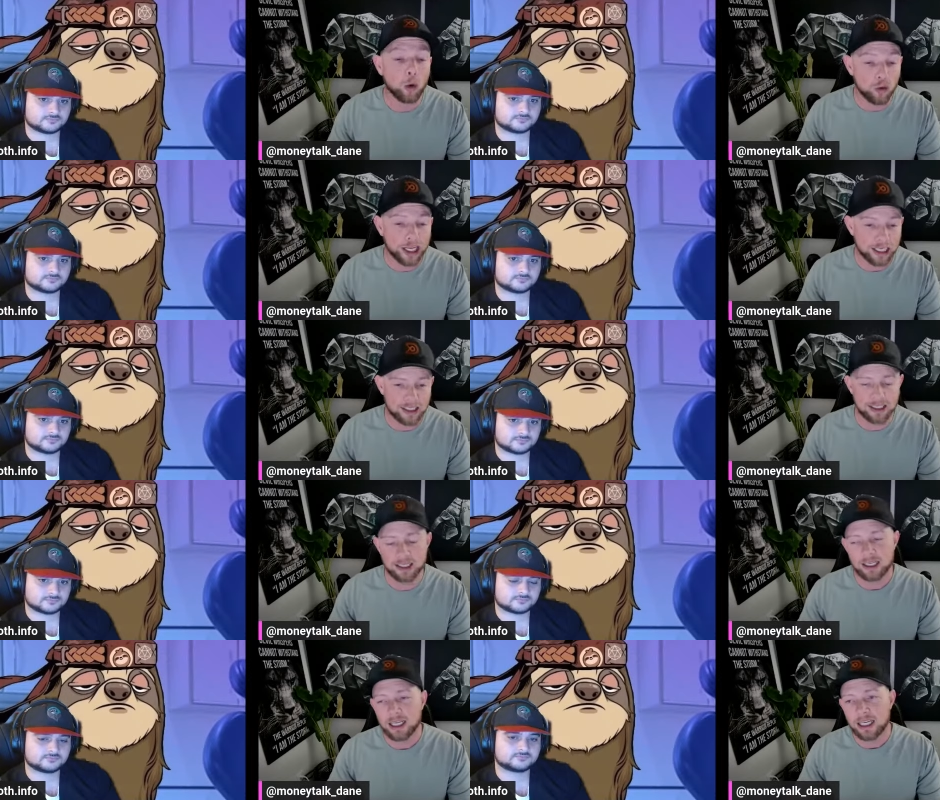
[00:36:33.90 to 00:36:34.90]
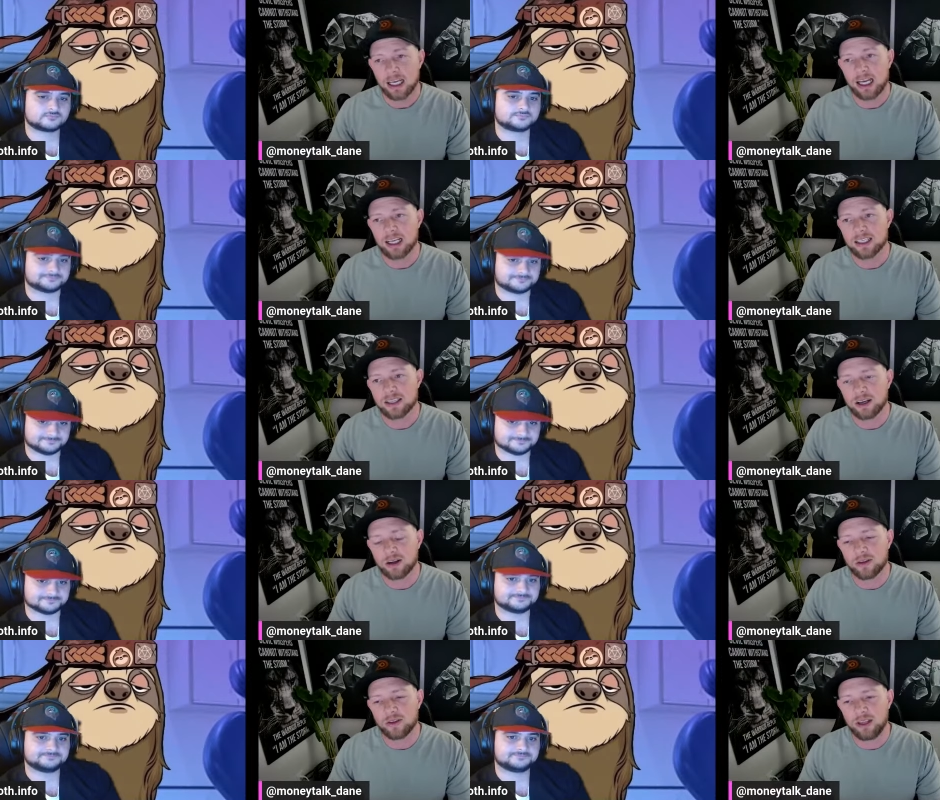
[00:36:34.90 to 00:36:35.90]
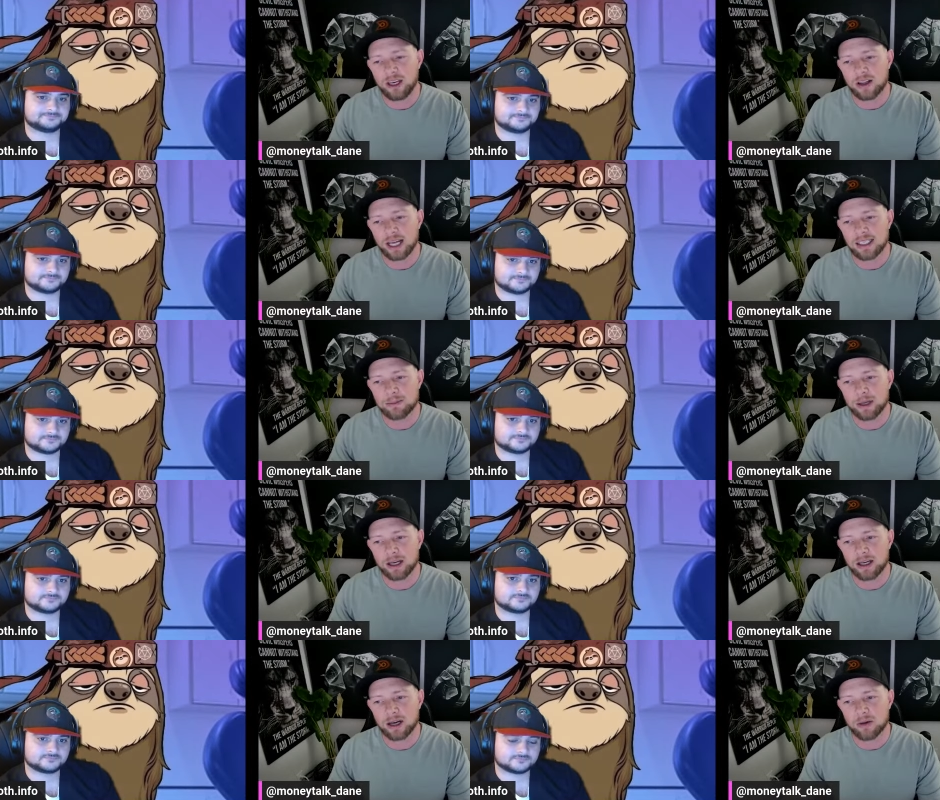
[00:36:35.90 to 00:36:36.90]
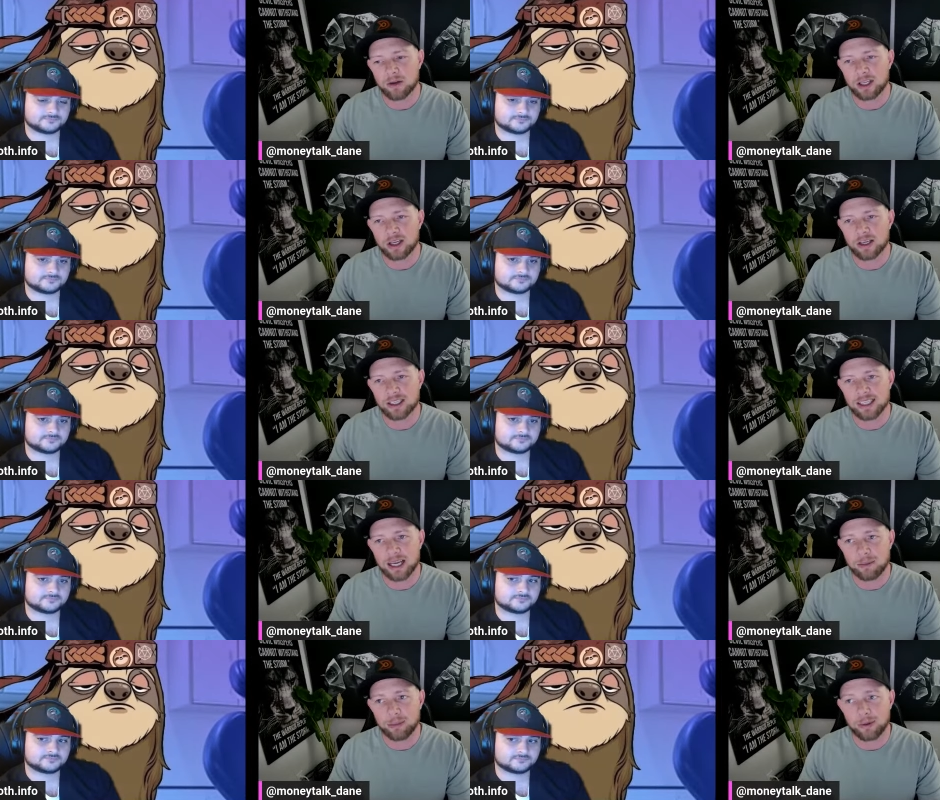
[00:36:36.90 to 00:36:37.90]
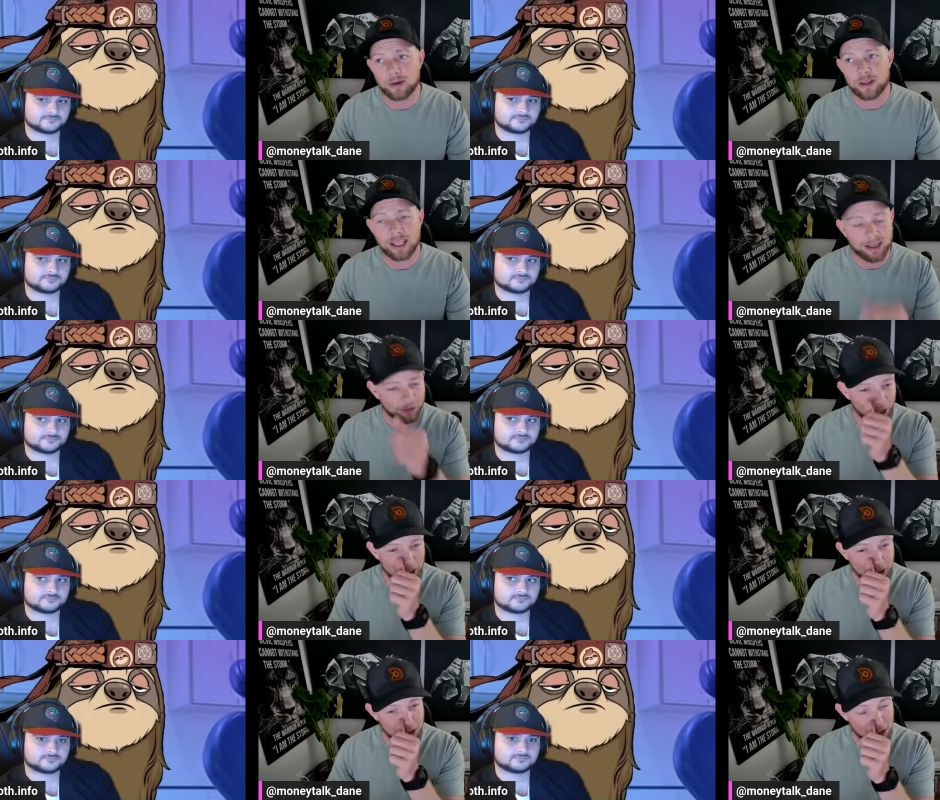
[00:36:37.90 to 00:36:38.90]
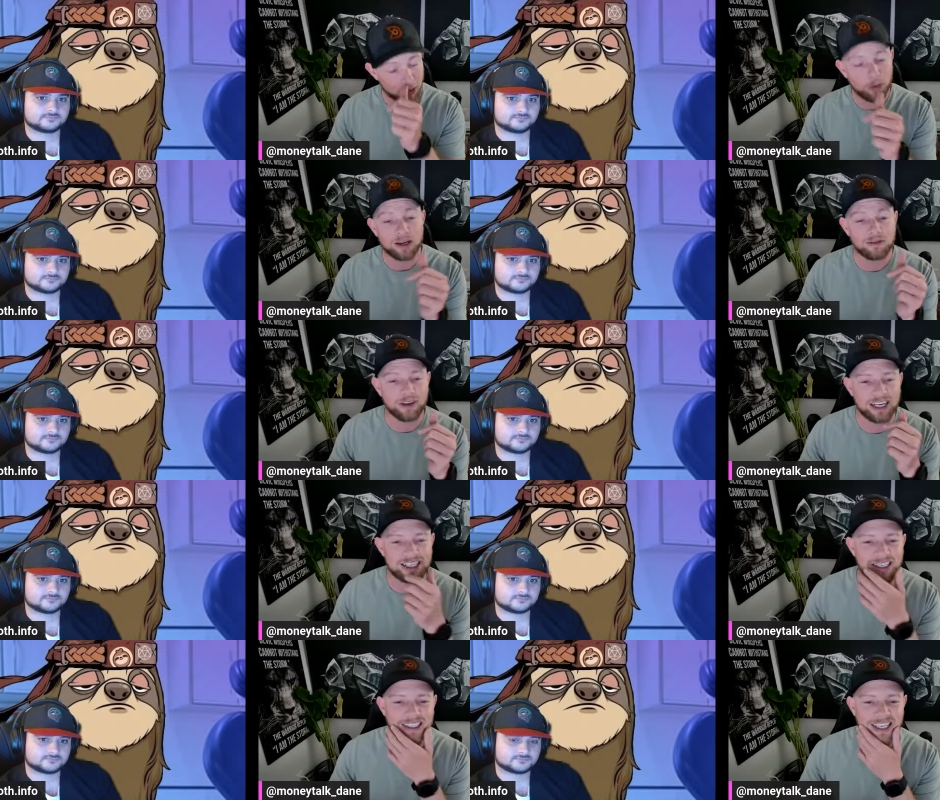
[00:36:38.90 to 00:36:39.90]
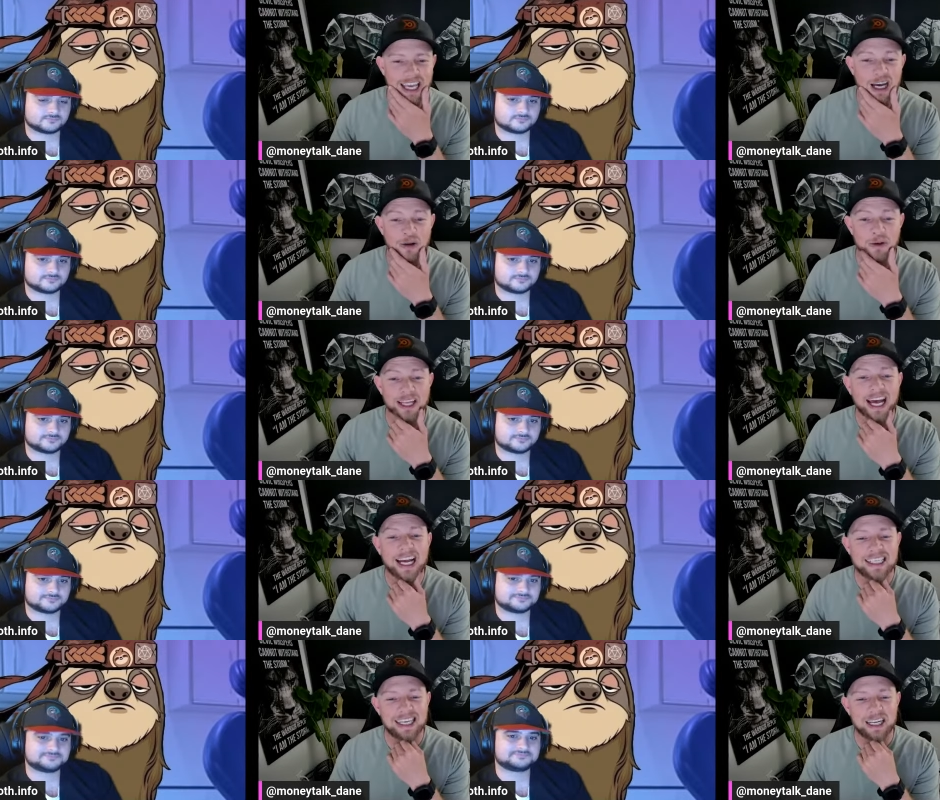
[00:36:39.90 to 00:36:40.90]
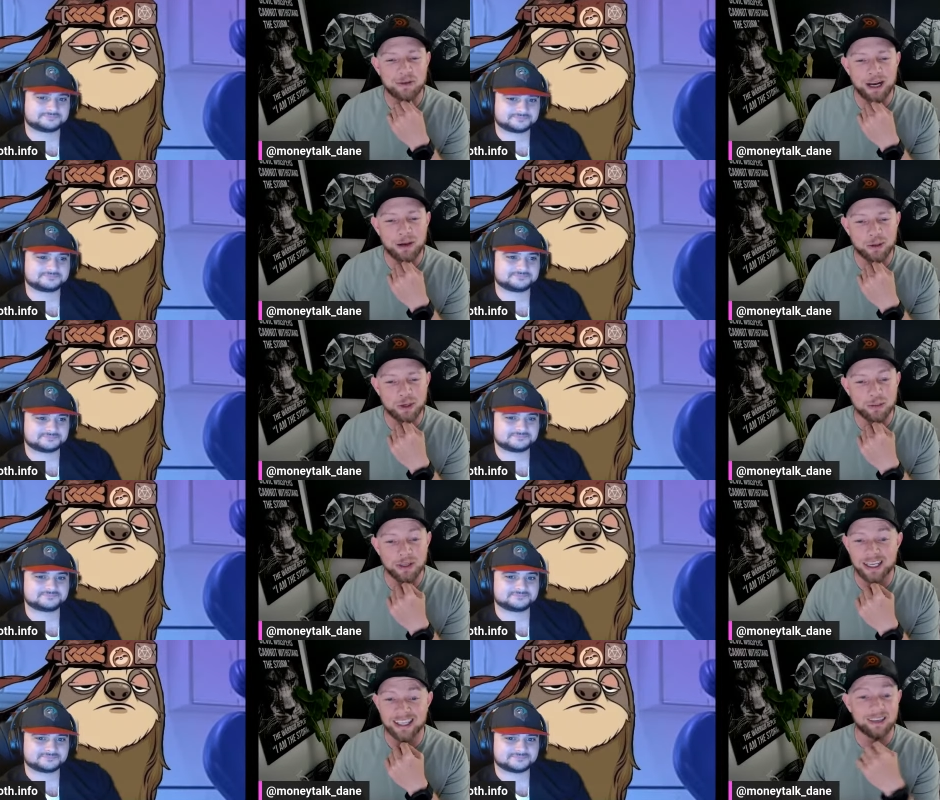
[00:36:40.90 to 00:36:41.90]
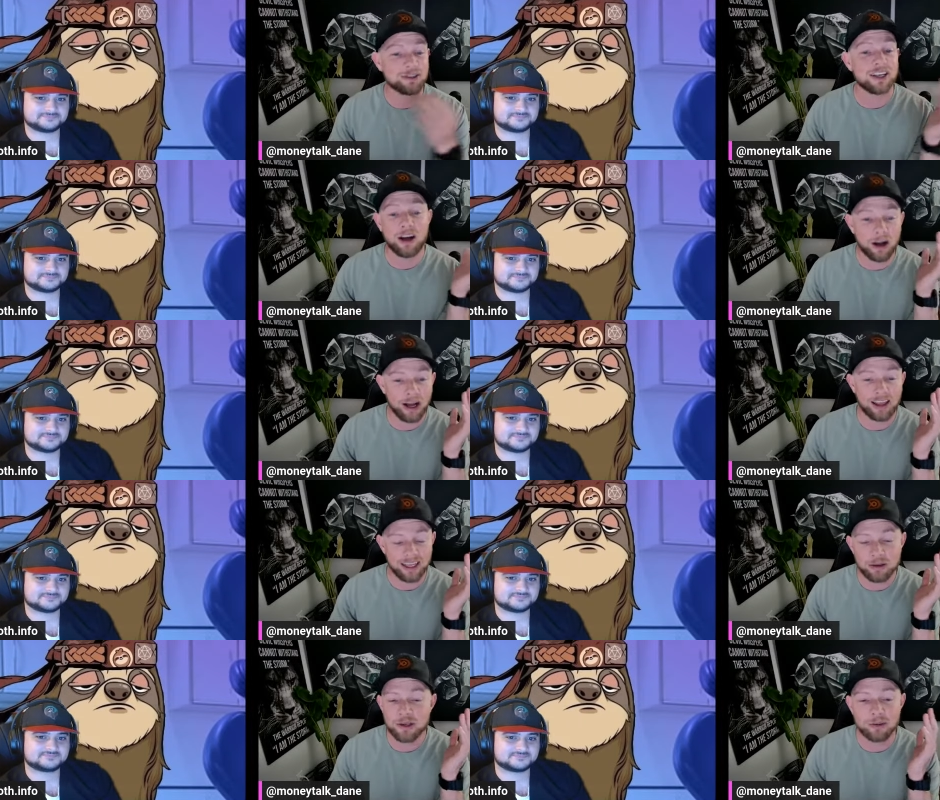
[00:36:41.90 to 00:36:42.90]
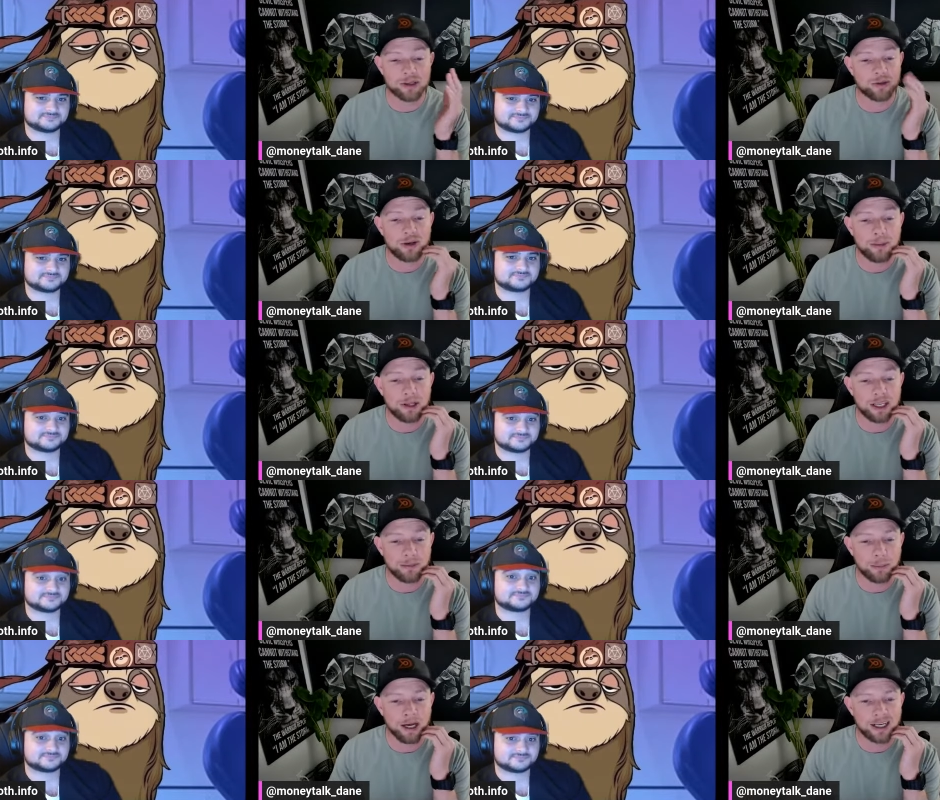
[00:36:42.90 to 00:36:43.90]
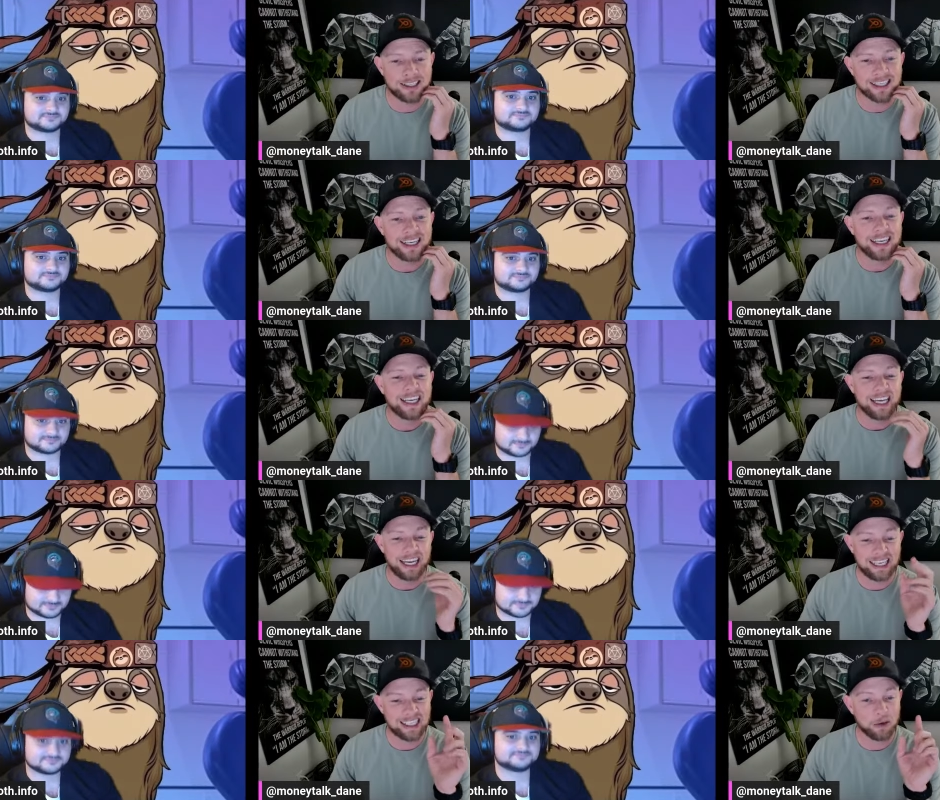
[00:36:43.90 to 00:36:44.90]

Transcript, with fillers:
Speaker 1: holdings. And mm-hmm. so you know that's been a, a, really good example. And in fact, there was a Coinfessions account where the guy said he round trip like it was uh, I think it was almost three million bucks, and he mm-hmm.